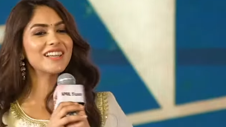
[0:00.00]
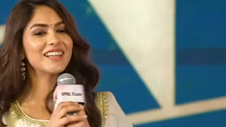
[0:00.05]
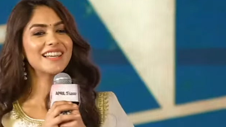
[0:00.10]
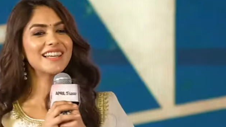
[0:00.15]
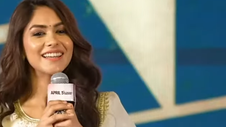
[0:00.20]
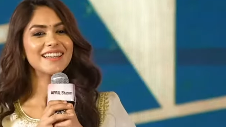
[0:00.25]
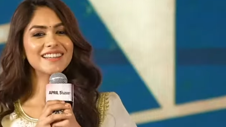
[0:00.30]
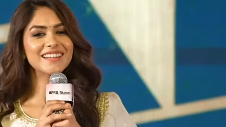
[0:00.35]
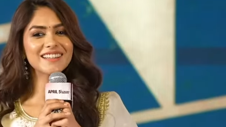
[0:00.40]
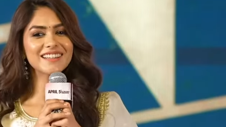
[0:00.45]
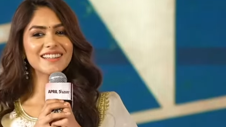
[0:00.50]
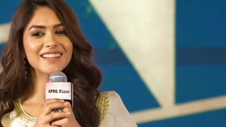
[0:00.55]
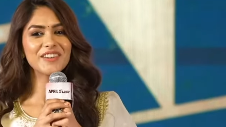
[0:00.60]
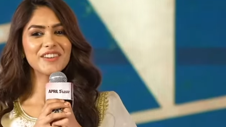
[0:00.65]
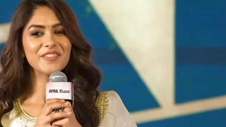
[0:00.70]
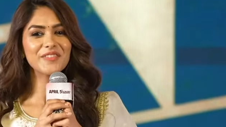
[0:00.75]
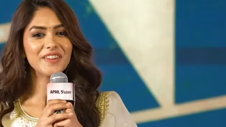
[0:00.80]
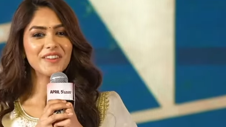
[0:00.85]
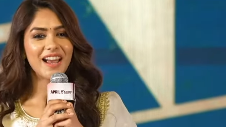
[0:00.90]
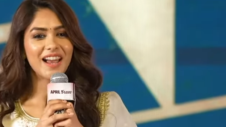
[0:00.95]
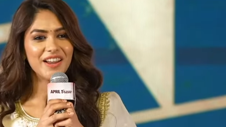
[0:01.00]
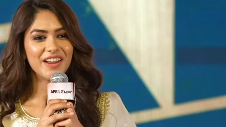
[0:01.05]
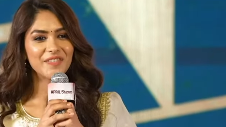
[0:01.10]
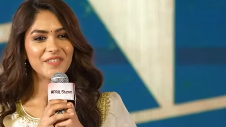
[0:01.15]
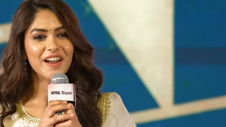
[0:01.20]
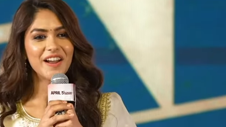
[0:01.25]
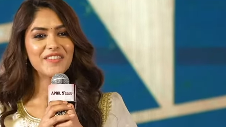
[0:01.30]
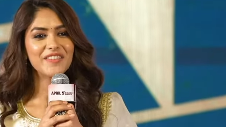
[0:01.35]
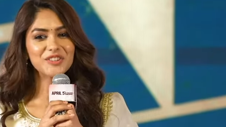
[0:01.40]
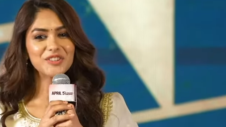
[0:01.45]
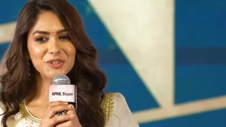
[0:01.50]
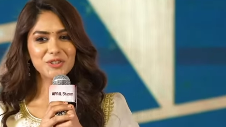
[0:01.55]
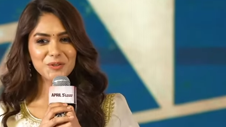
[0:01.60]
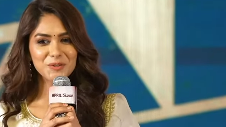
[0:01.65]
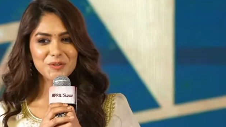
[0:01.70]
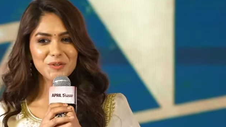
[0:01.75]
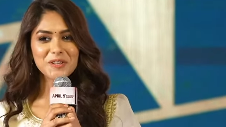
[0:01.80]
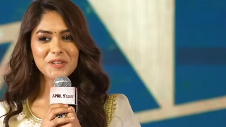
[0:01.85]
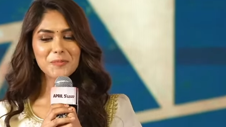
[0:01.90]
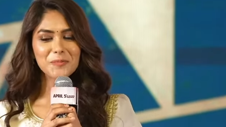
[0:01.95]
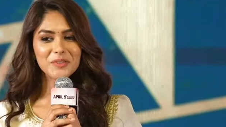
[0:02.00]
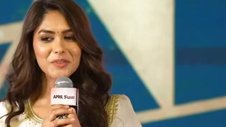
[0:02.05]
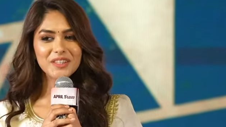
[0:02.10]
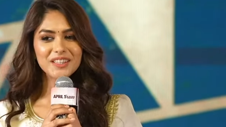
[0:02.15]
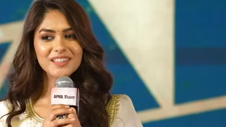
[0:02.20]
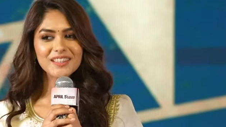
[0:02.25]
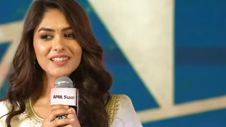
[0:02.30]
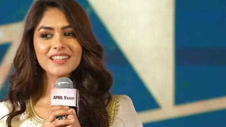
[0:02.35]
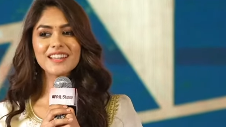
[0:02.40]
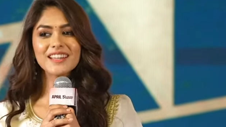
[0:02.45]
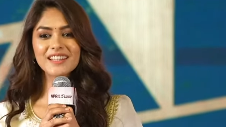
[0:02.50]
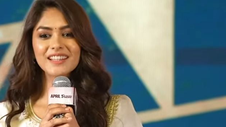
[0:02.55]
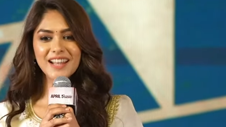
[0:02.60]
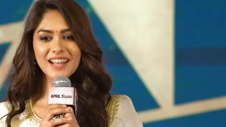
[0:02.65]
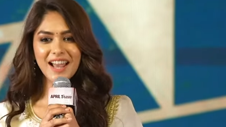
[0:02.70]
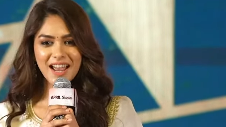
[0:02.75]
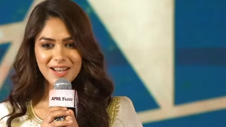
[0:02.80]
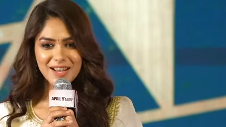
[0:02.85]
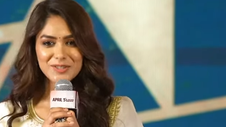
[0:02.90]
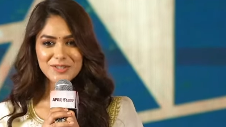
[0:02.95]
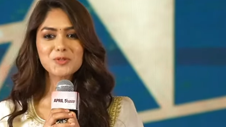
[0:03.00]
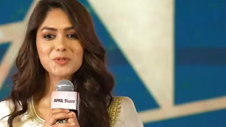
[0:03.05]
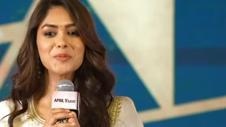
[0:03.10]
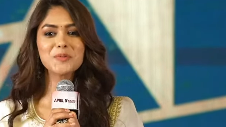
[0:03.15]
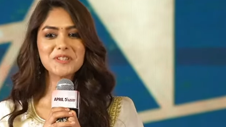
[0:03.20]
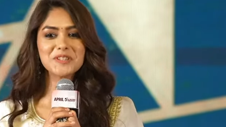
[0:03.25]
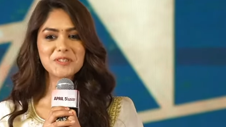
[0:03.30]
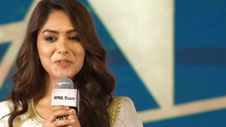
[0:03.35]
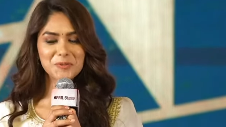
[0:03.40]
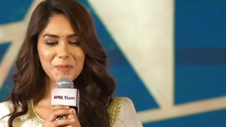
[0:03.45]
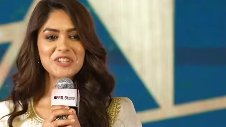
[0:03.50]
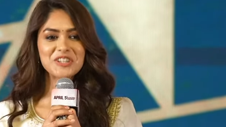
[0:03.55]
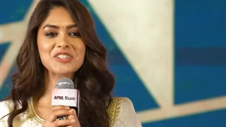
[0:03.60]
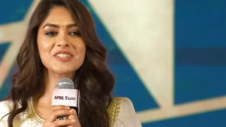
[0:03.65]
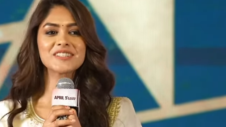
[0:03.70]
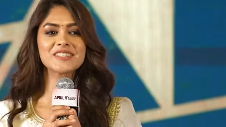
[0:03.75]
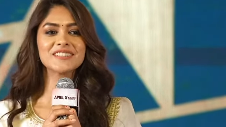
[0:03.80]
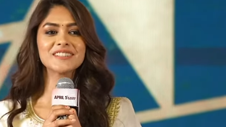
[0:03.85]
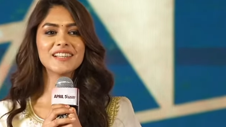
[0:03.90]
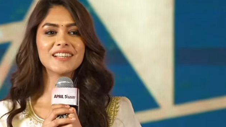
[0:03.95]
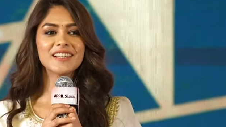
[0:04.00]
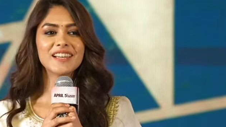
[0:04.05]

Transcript: you're like, if, if I have to do something, it has to be special.